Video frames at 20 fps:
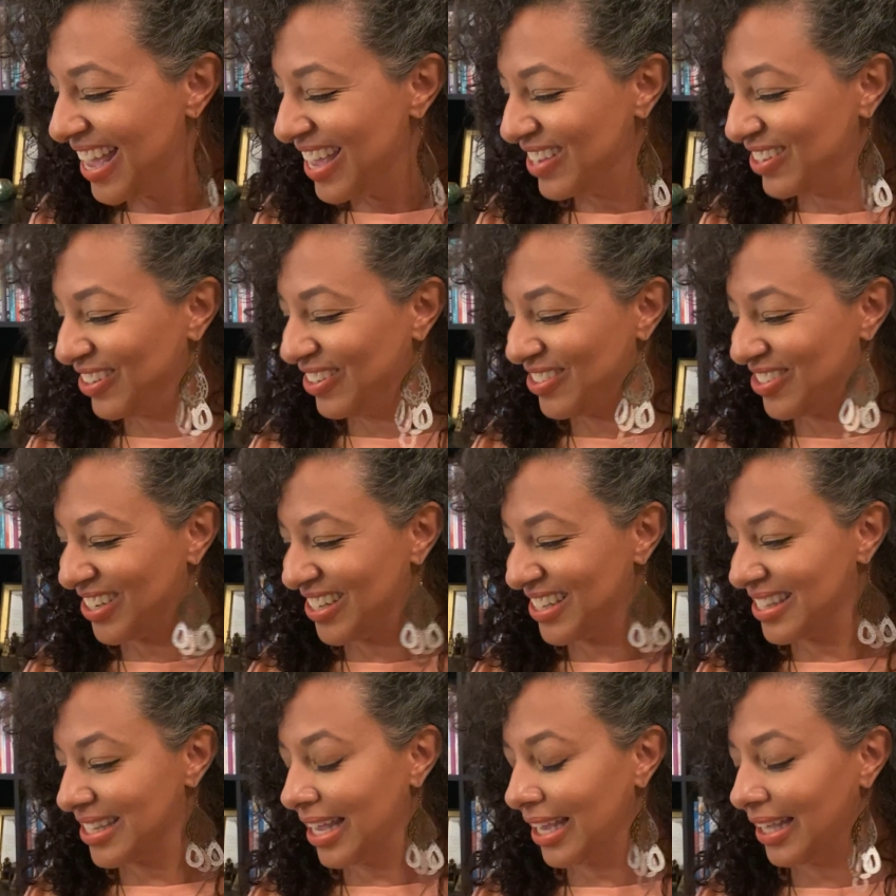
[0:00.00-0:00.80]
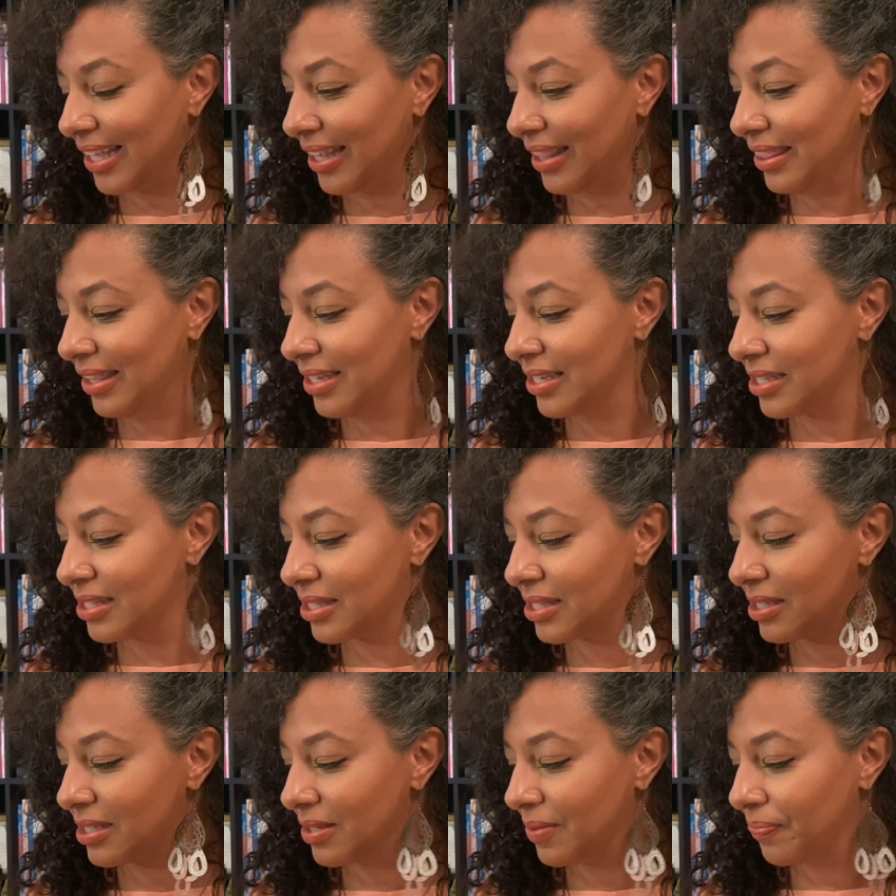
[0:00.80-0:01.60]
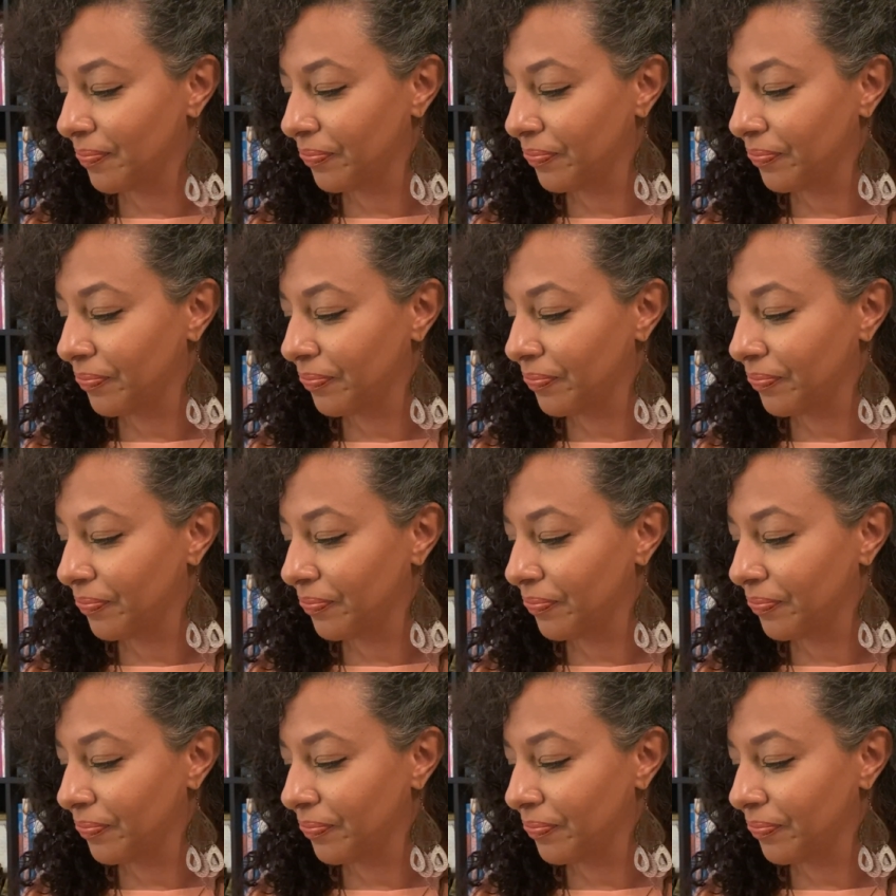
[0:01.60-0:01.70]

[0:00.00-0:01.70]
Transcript: you're just like in this